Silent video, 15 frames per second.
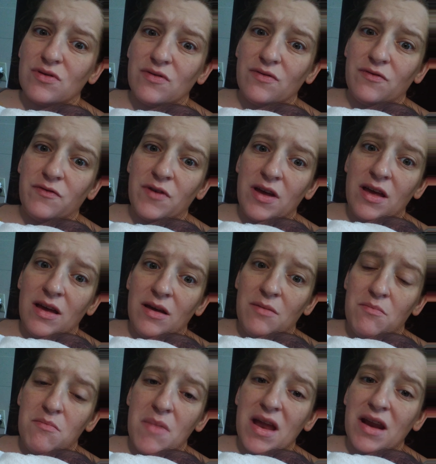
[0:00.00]
of
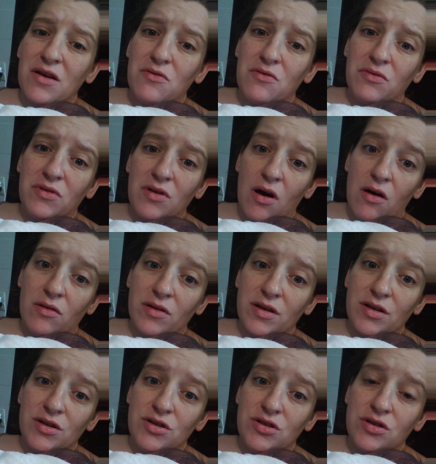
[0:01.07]
medical
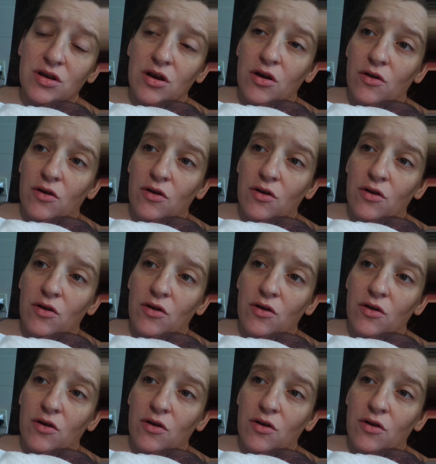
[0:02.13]
knowledge,